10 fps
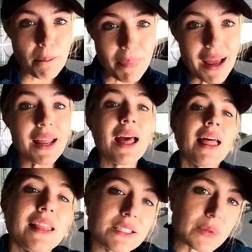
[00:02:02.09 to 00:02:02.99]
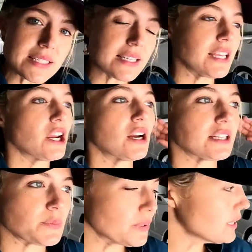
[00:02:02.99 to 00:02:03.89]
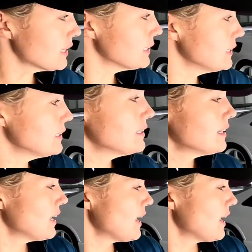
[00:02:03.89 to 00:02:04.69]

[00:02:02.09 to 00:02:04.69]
But this one's in here. It's pretty clean.